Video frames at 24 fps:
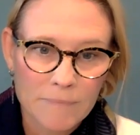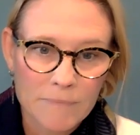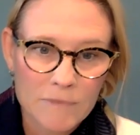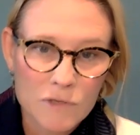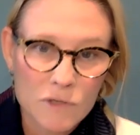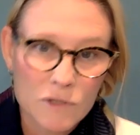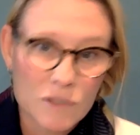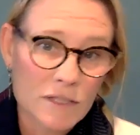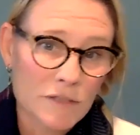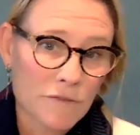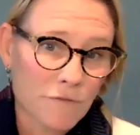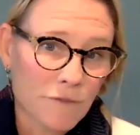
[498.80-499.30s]

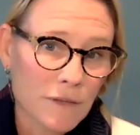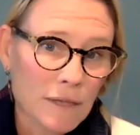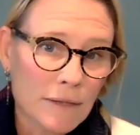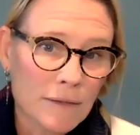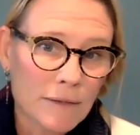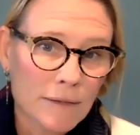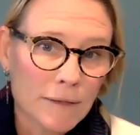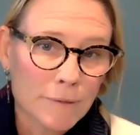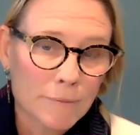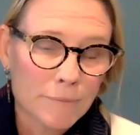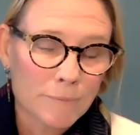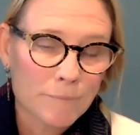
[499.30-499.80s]
So it's a
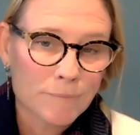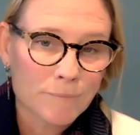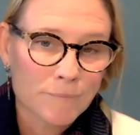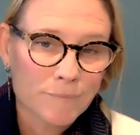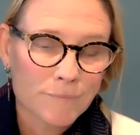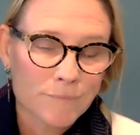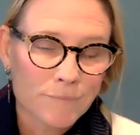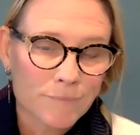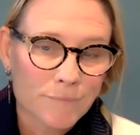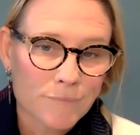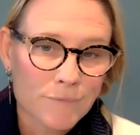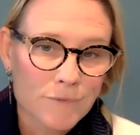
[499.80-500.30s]
feeling.
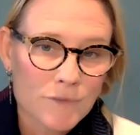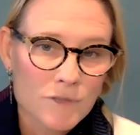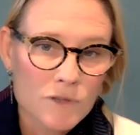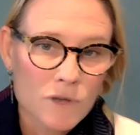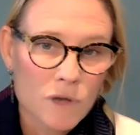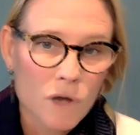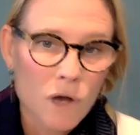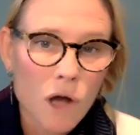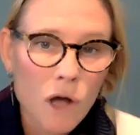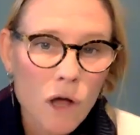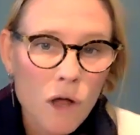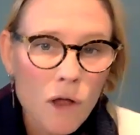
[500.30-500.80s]
So
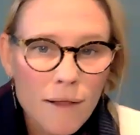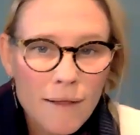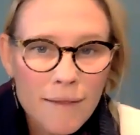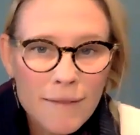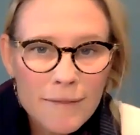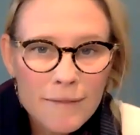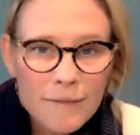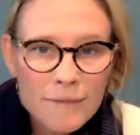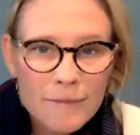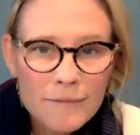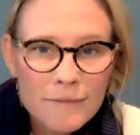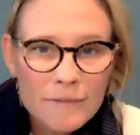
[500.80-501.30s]

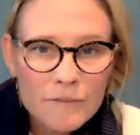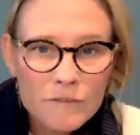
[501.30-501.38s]
all